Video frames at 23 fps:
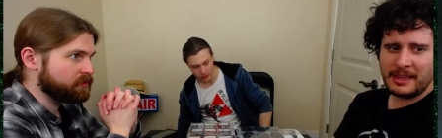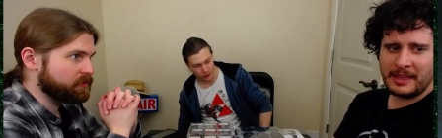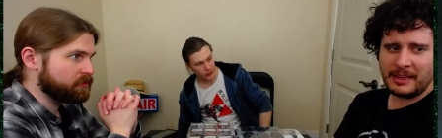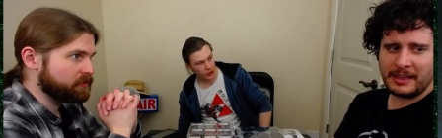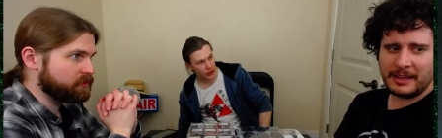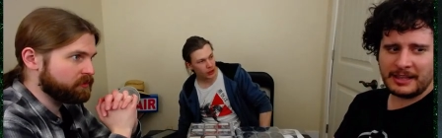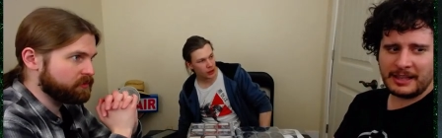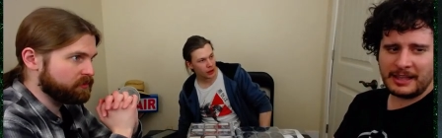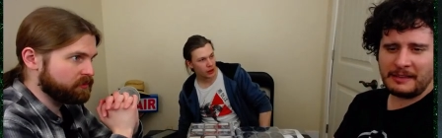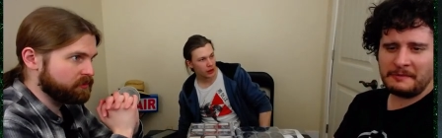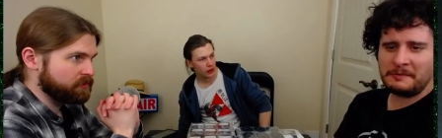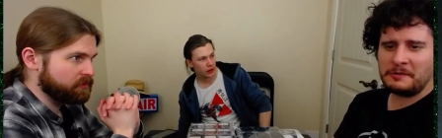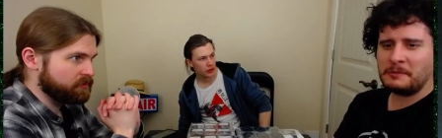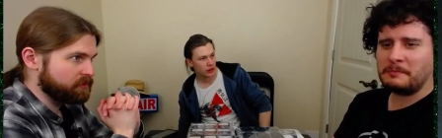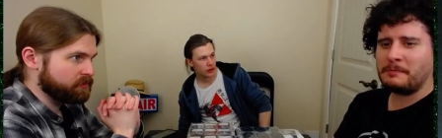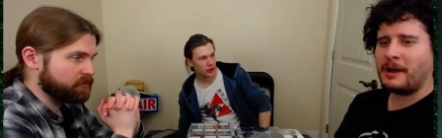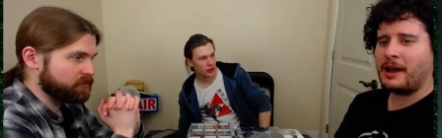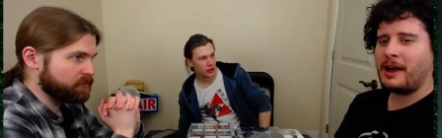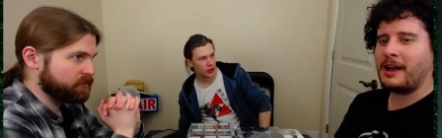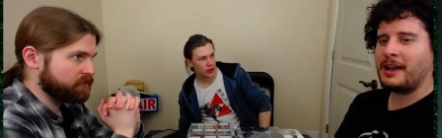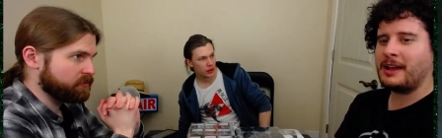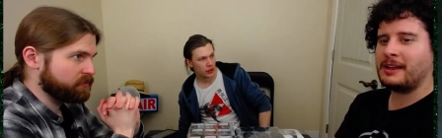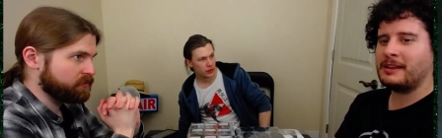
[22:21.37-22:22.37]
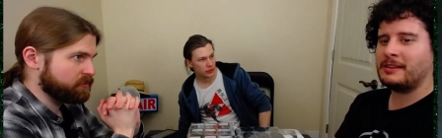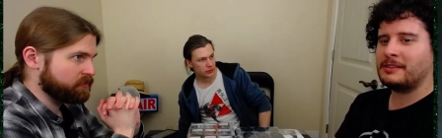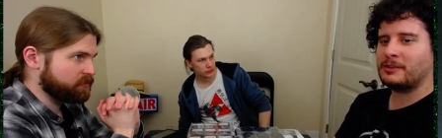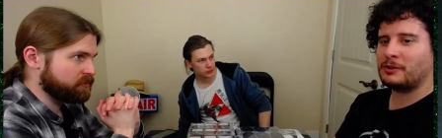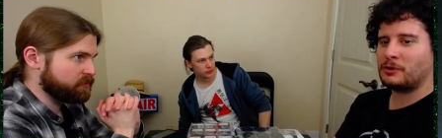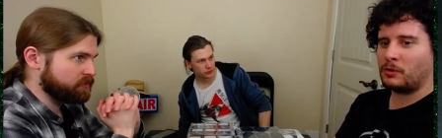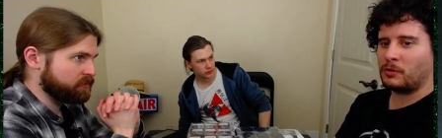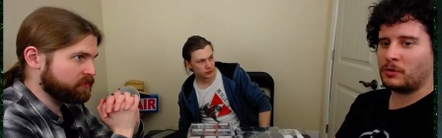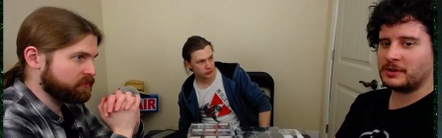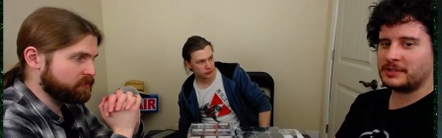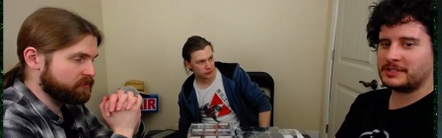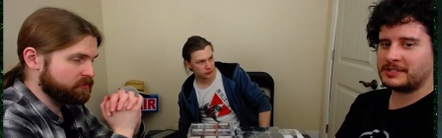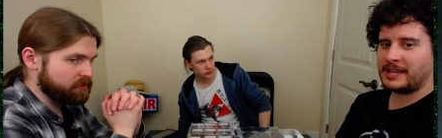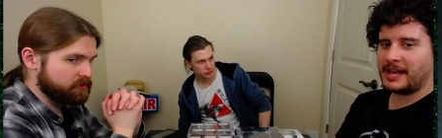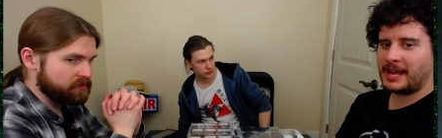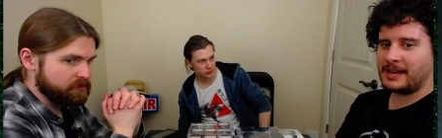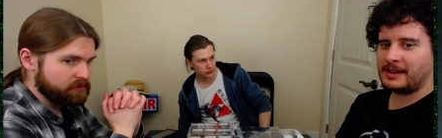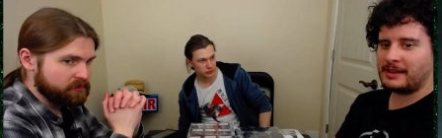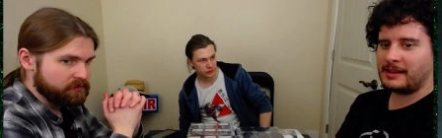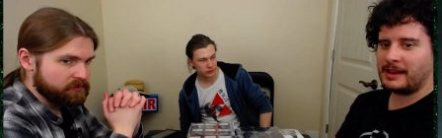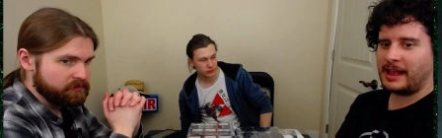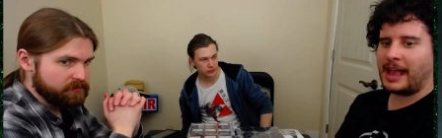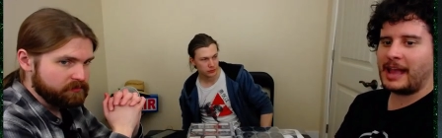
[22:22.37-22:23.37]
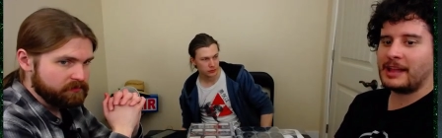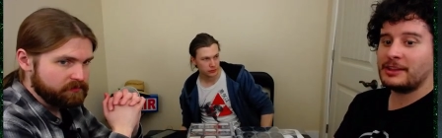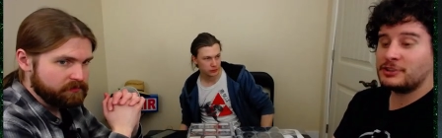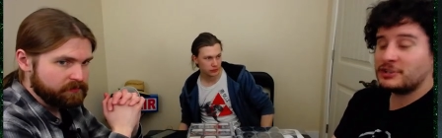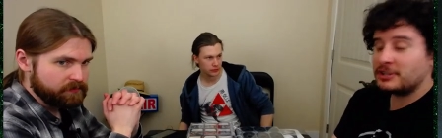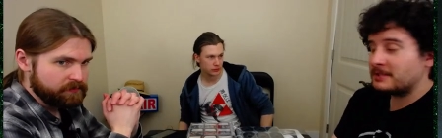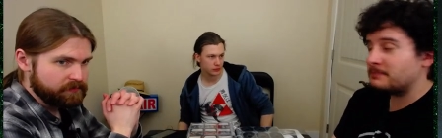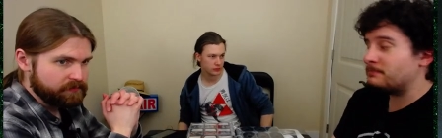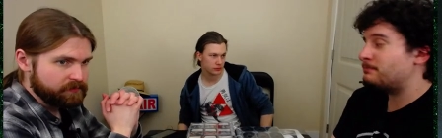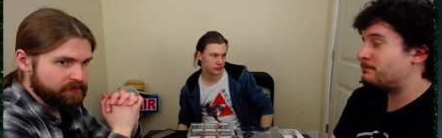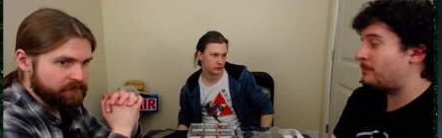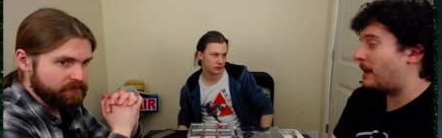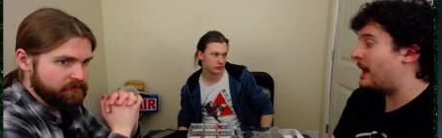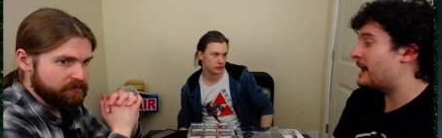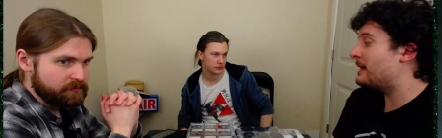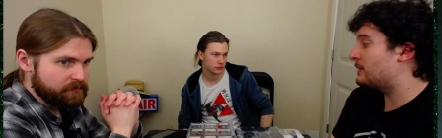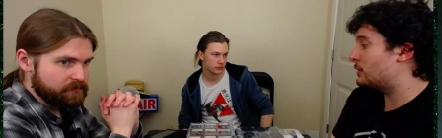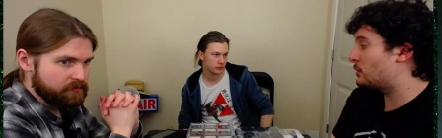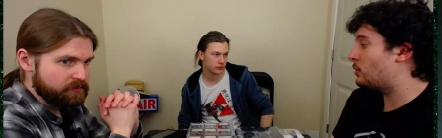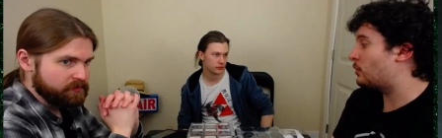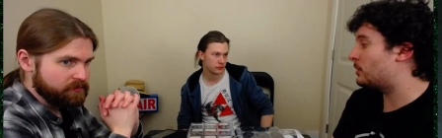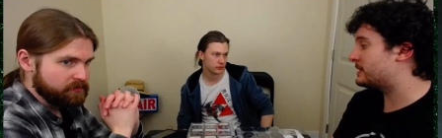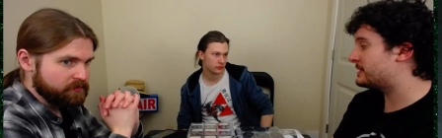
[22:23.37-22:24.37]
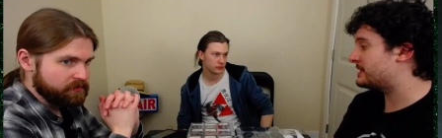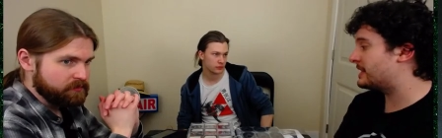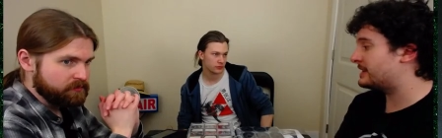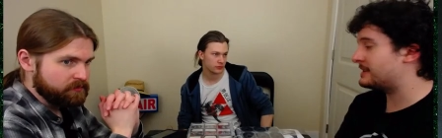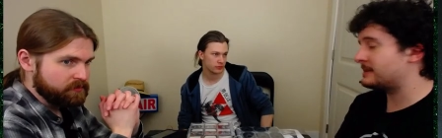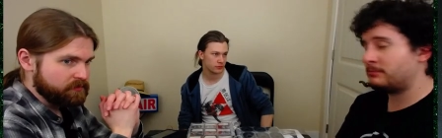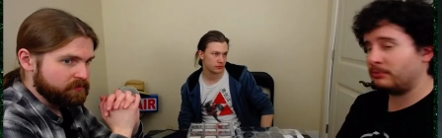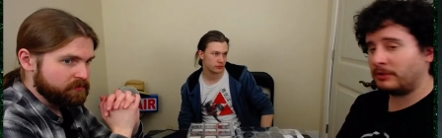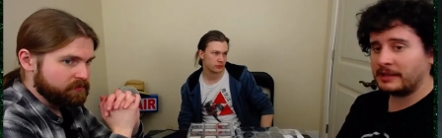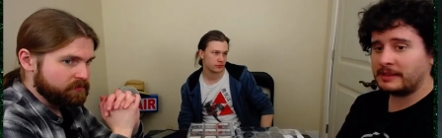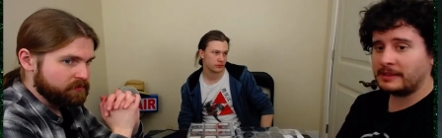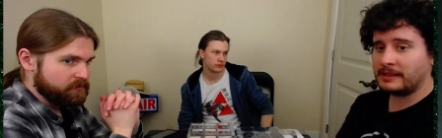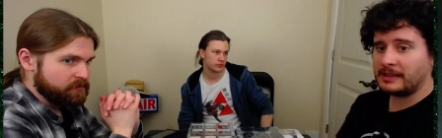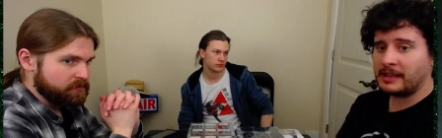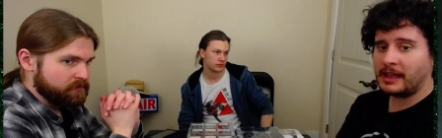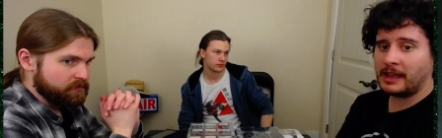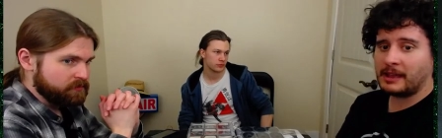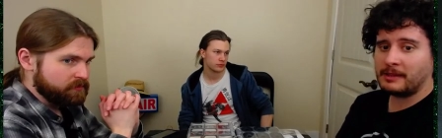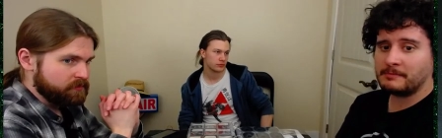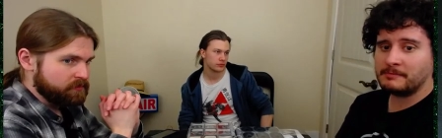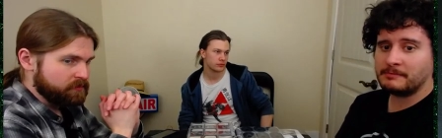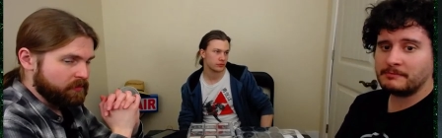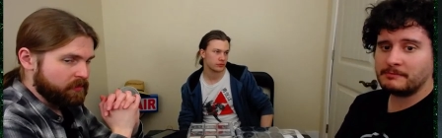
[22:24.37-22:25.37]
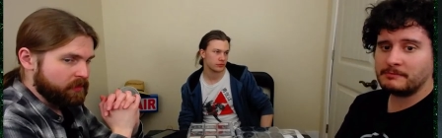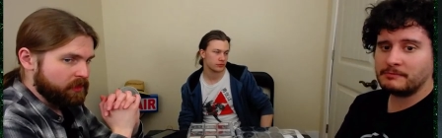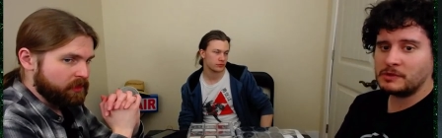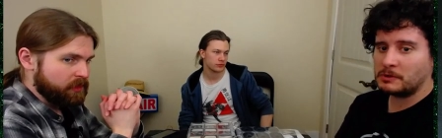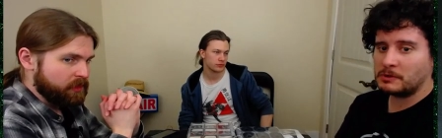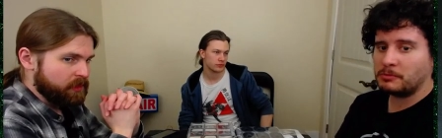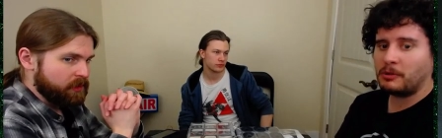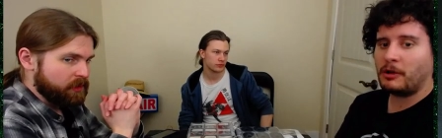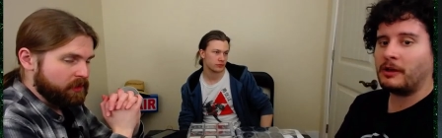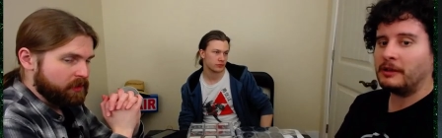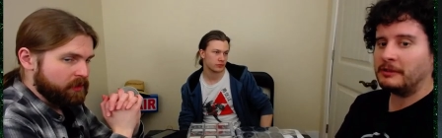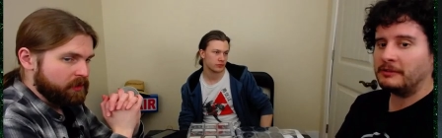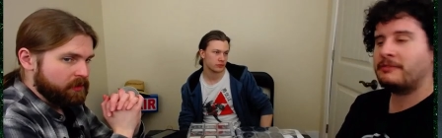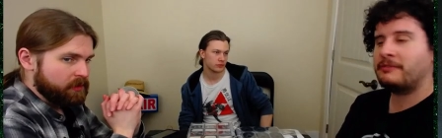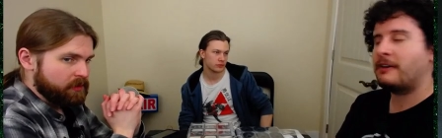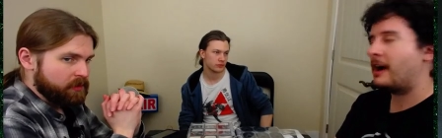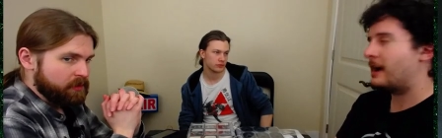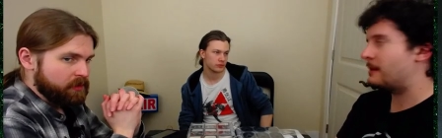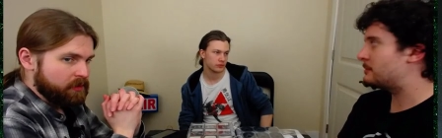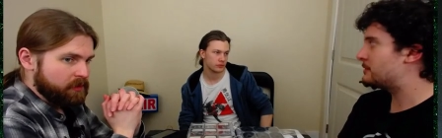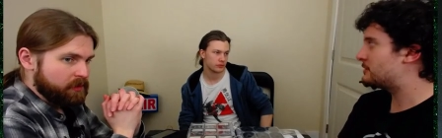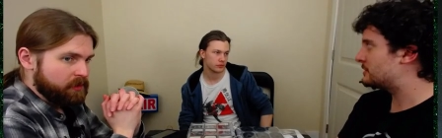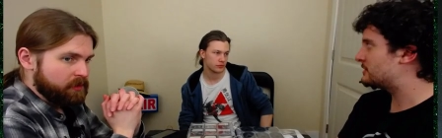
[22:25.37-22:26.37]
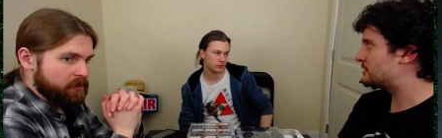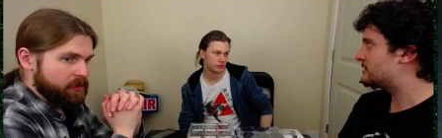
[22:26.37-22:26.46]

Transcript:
Speaker 1: Like if you're buying the core set and just buying the core set to play the game, you're probably fine with